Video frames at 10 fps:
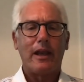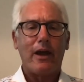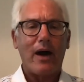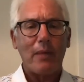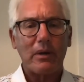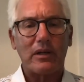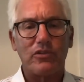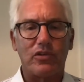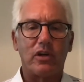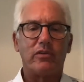Now, I'm a
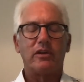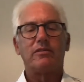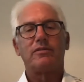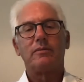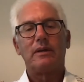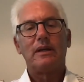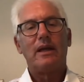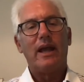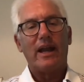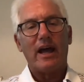conservative,
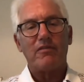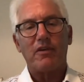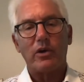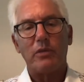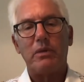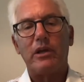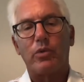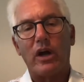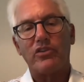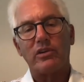and I voted
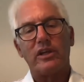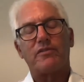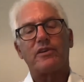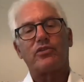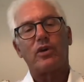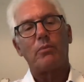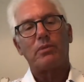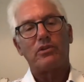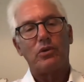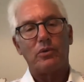begrudgingly for Trump
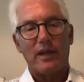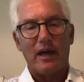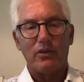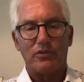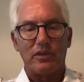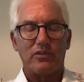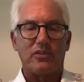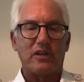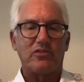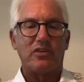in
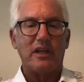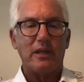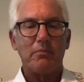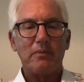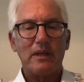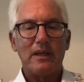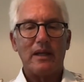2016.